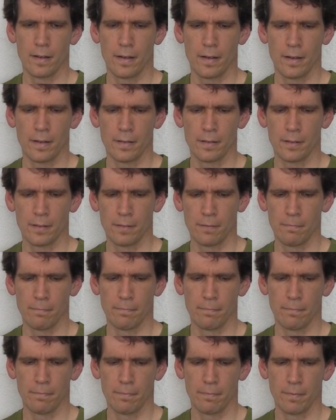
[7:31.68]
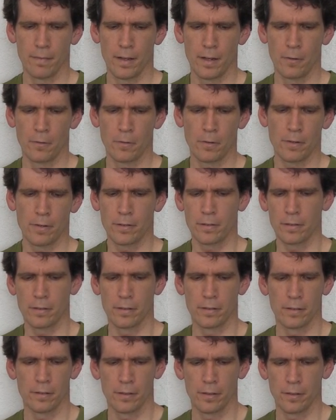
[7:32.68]
uh, I
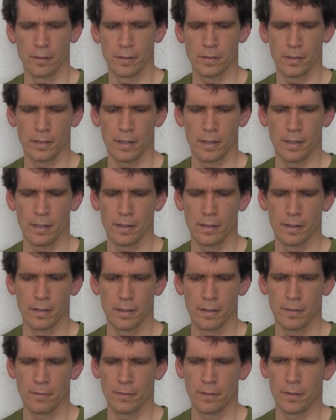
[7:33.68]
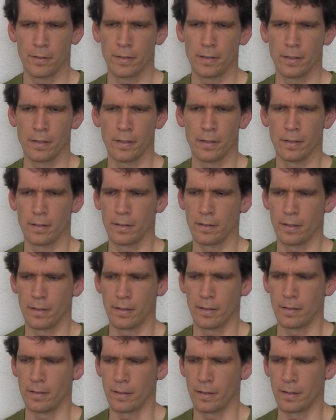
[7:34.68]
worked Thursday, even though I
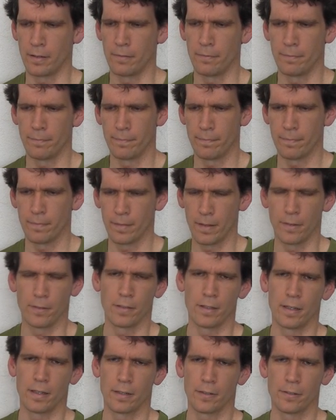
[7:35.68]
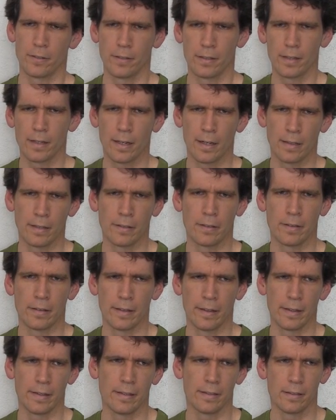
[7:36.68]
didn't, and I, I was actually kind
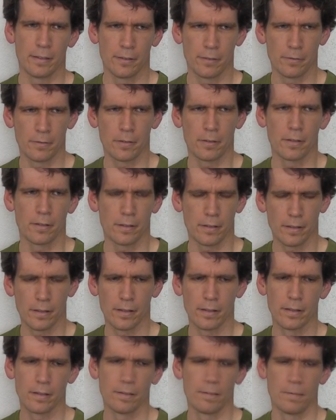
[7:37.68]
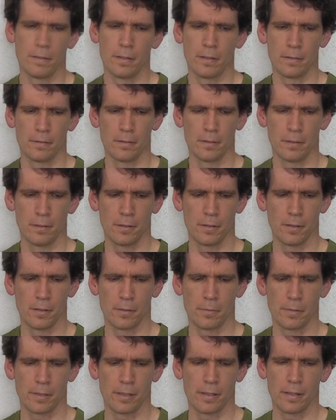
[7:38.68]
of late to work,
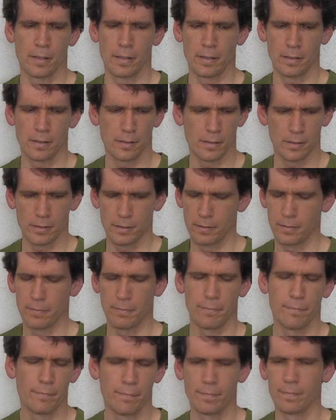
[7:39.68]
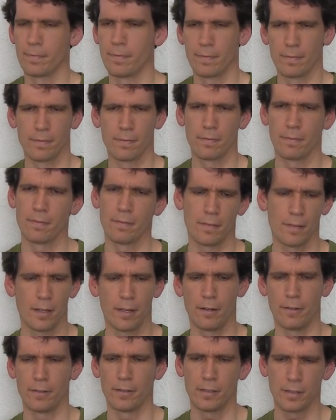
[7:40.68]
just because
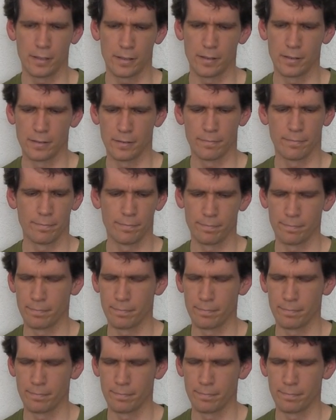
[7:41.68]
I was